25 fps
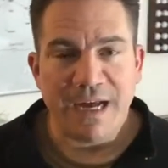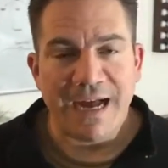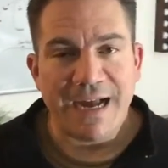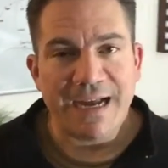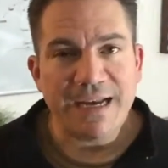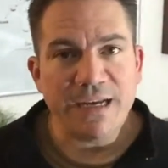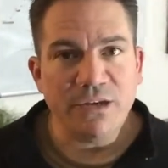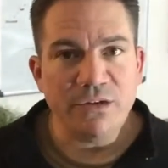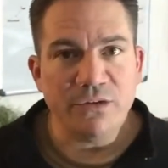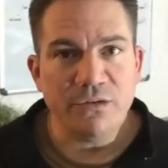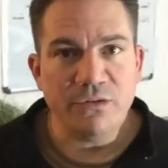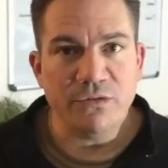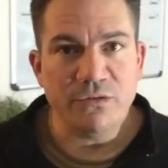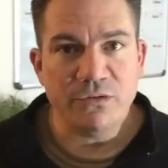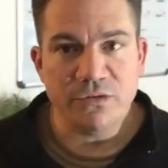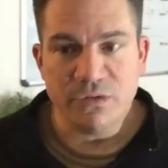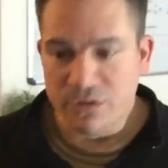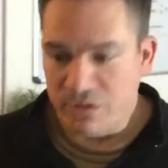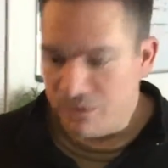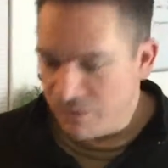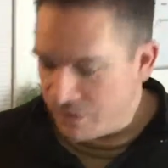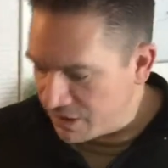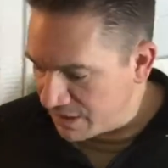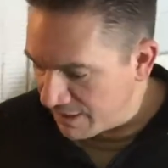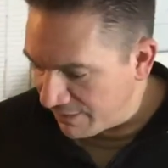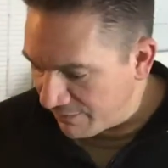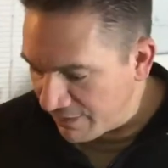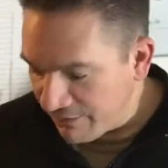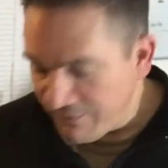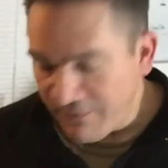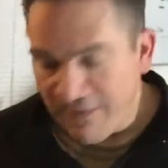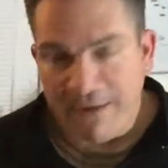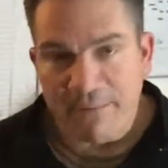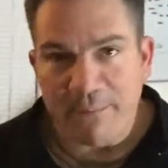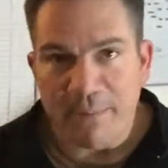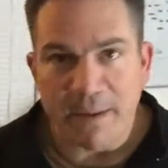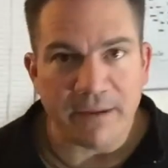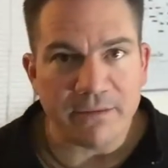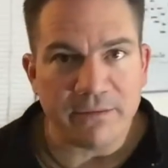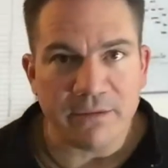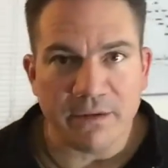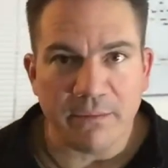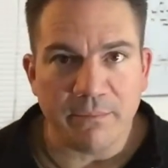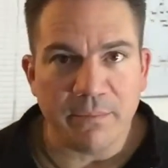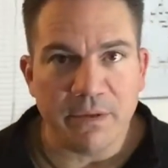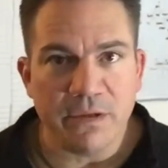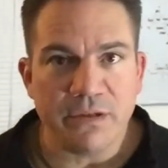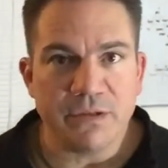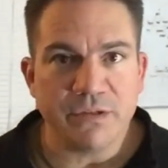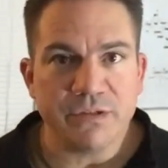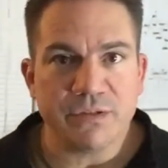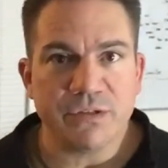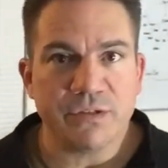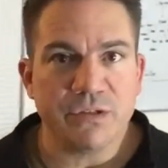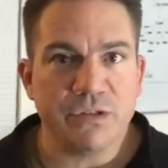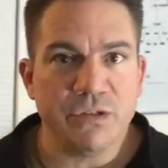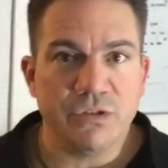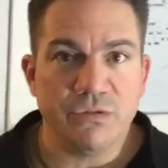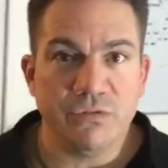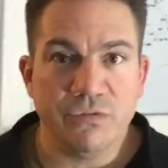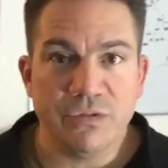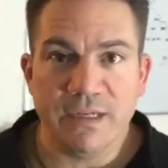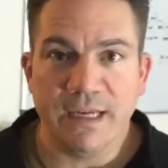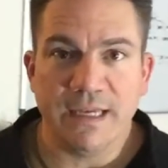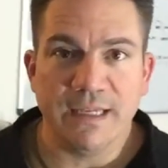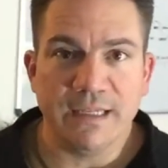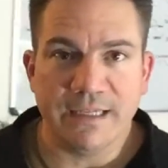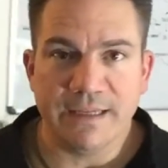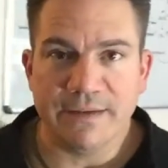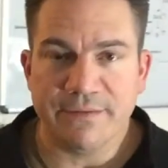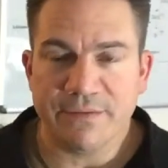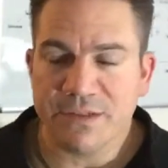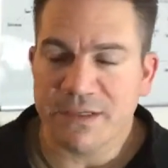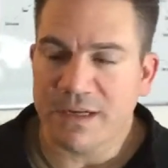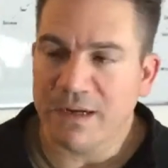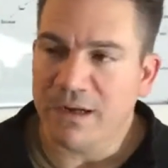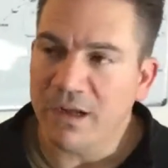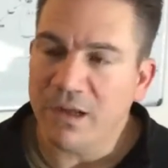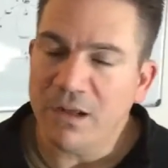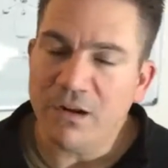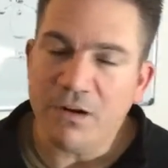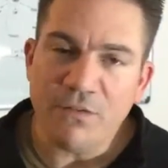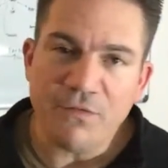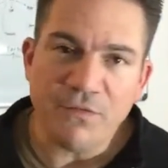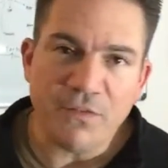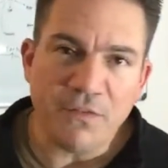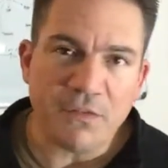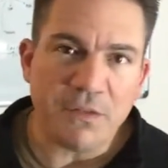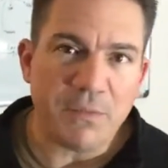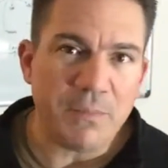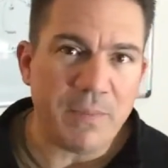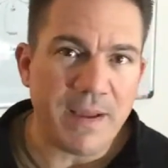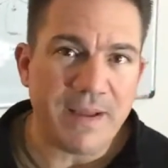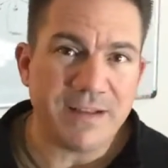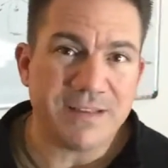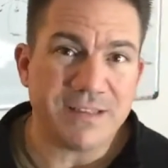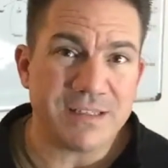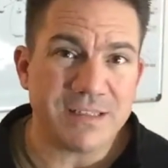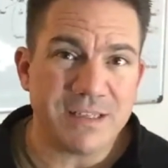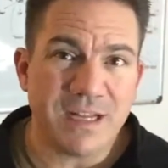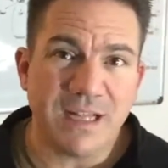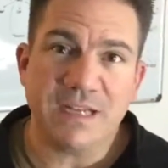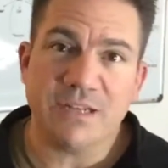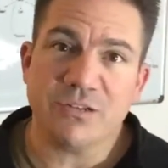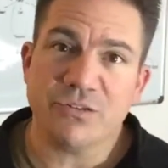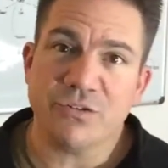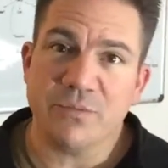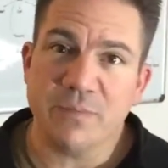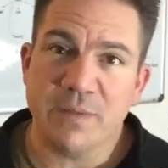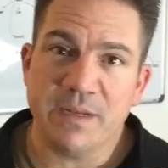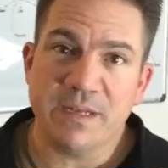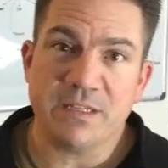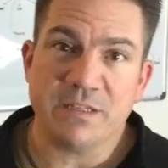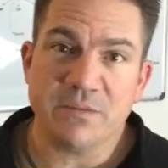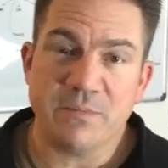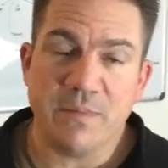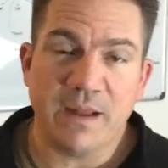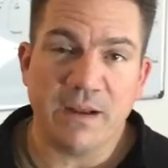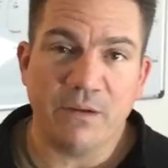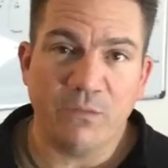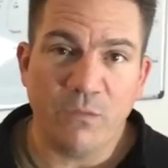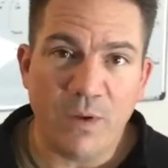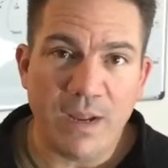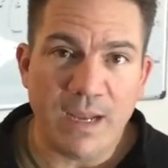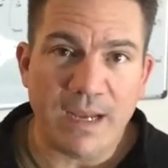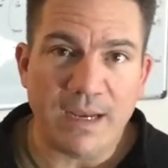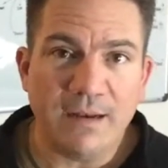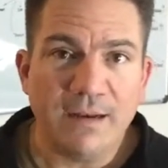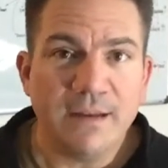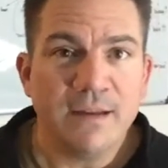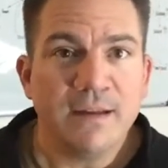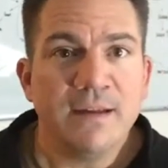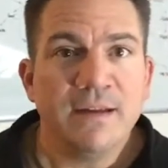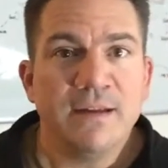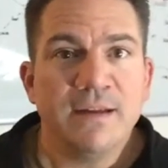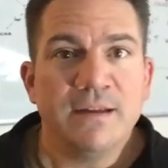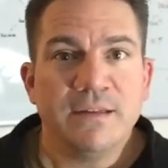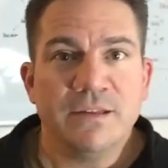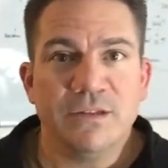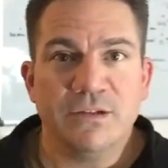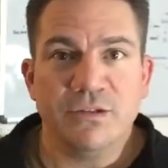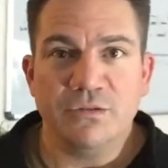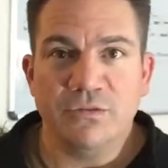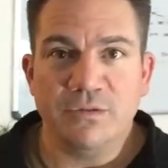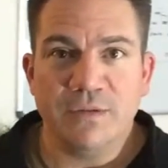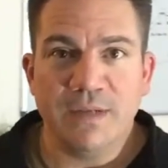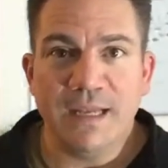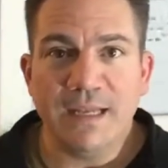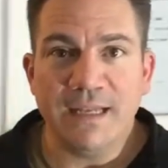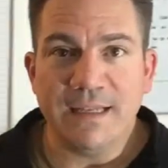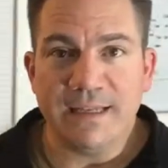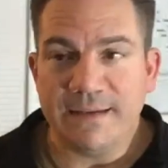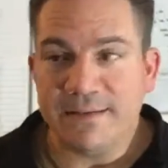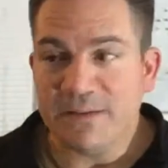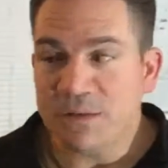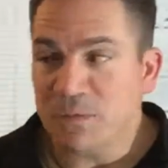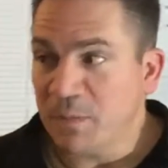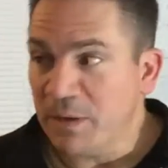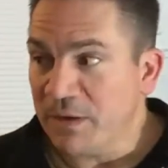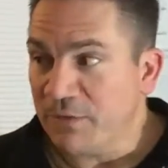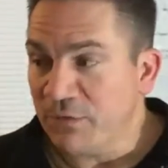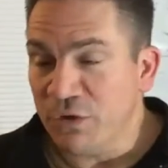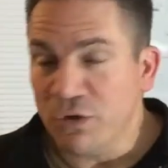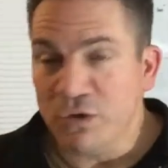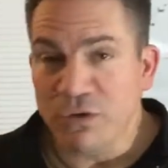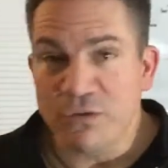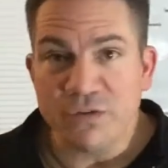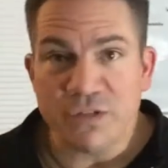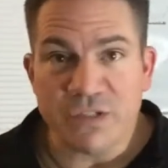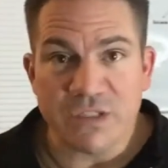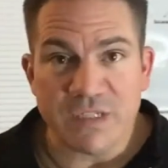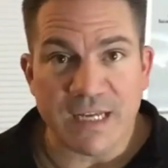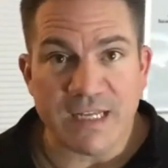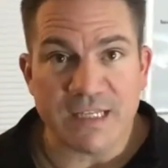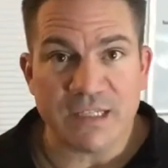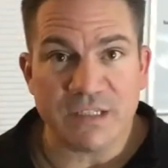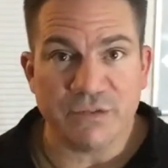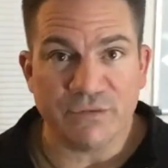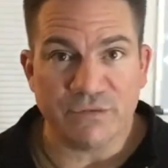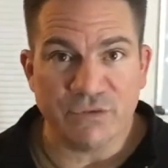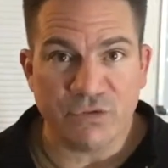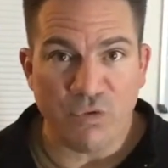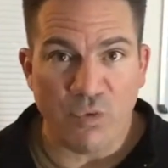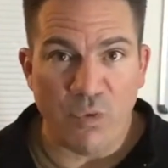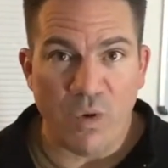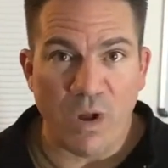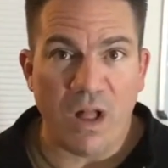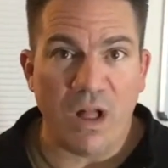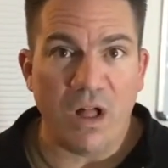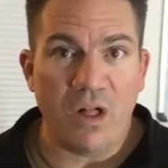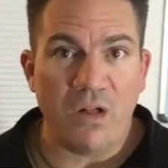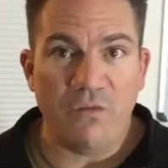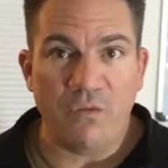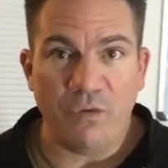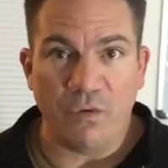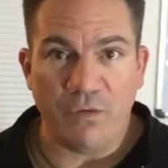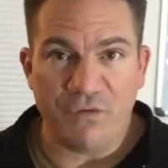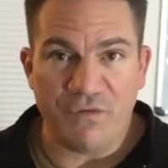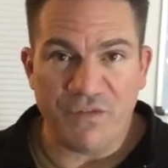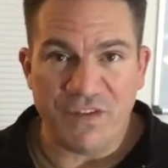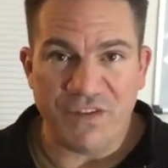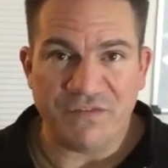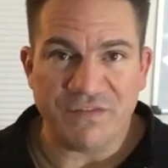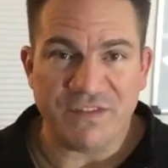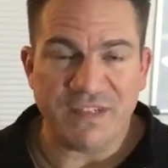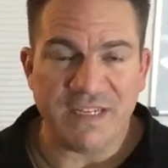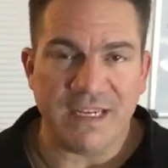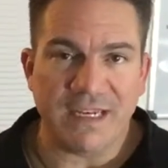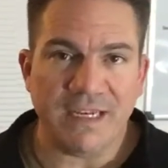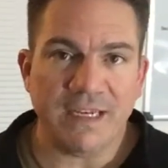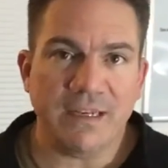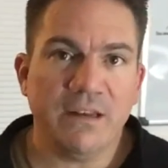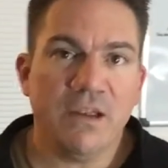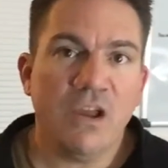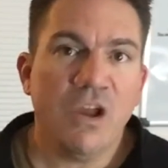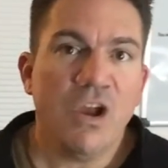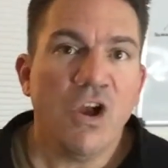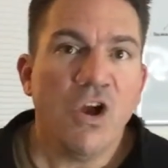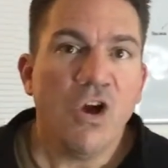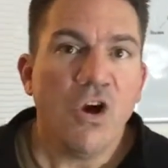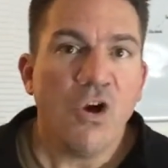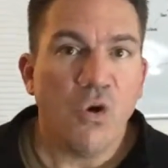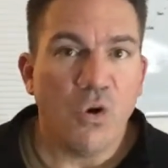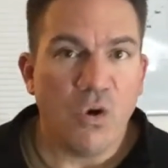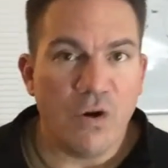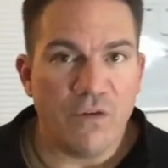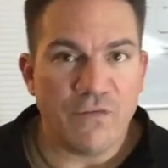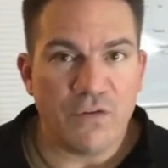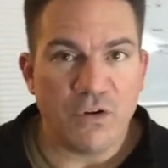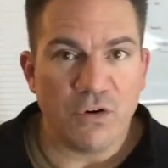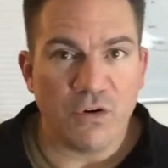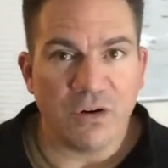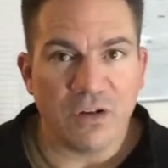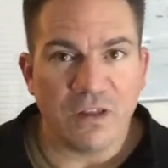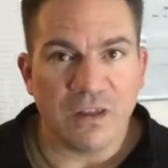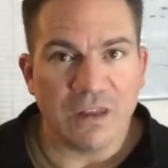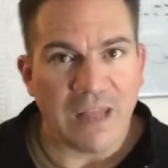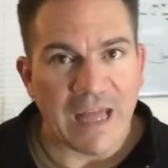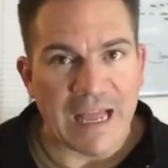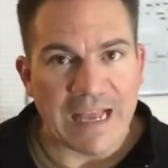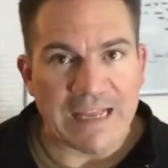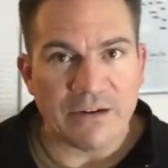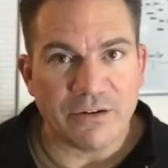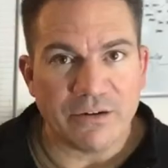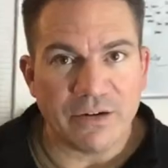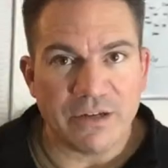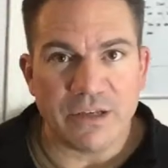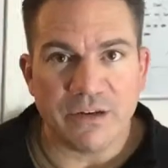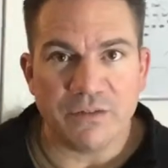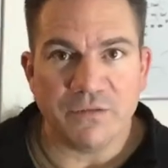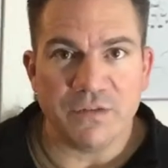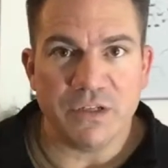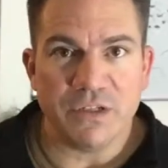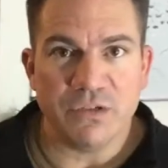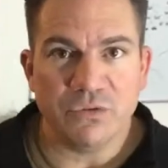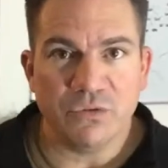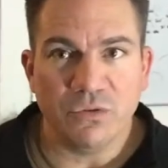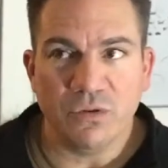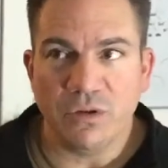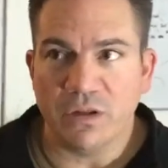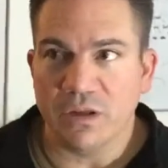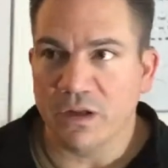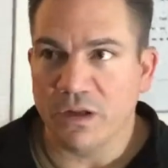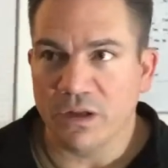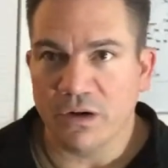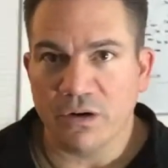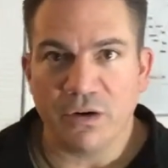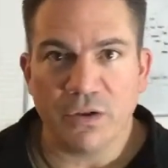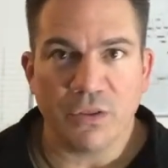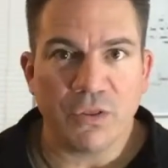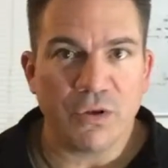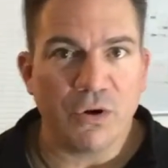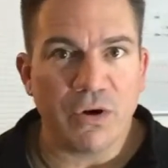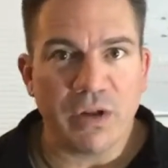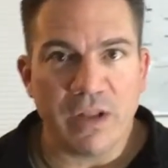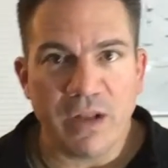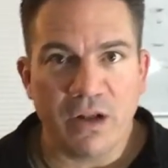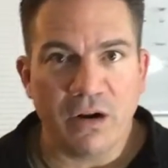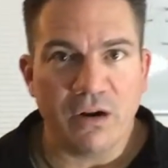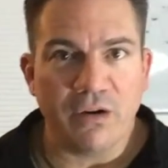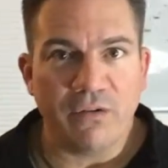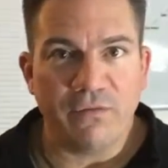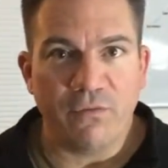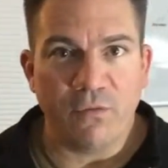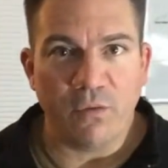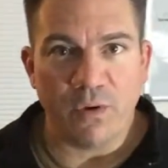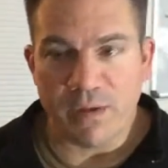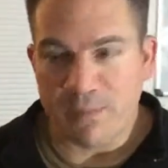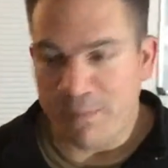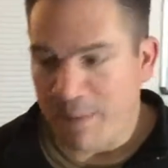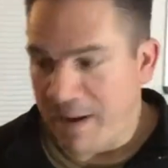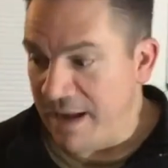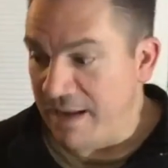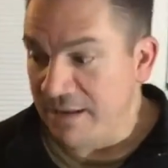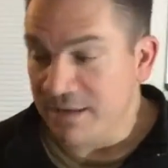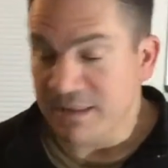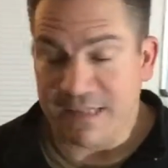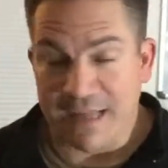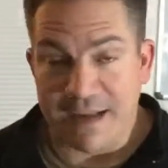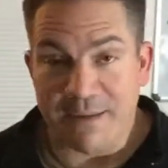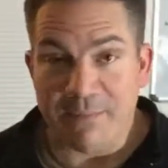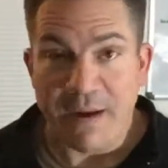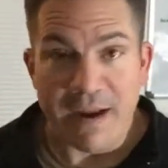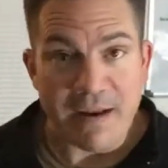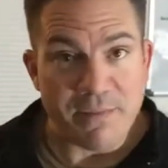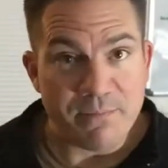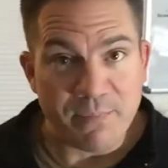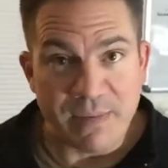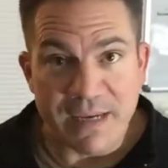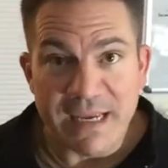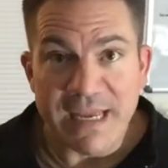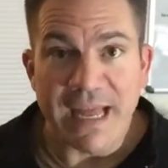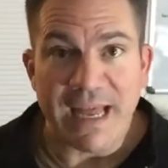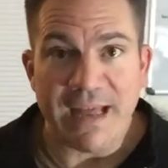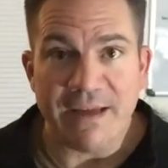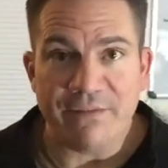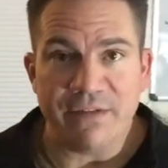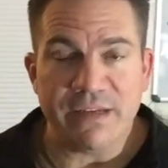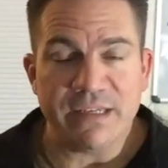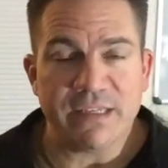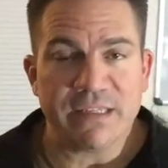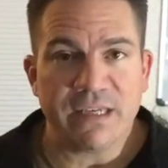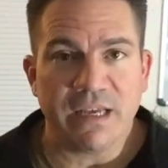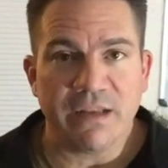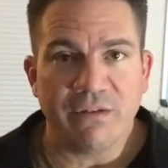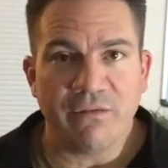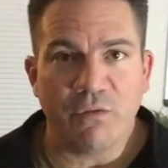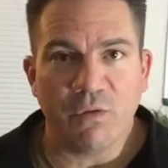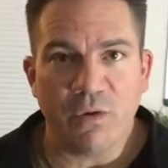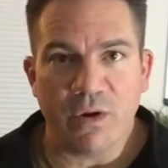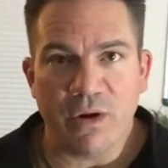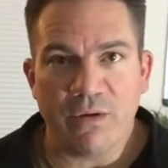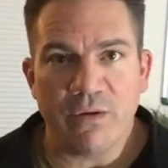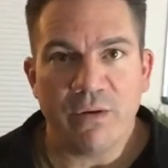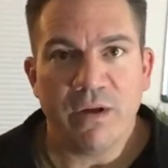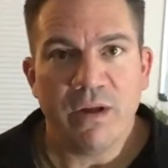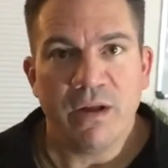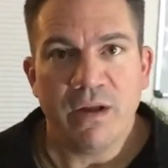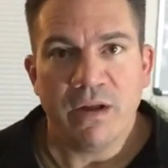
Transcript: I use those 75-pound dumbbells to do deadlifts. Now, 150 pounds is not a tremendous amount of weight to do deadlifts, but if you do sets of 12 or 15, or if you're a lighter individual, 130, 140 pounds, that might be a heavy set for you,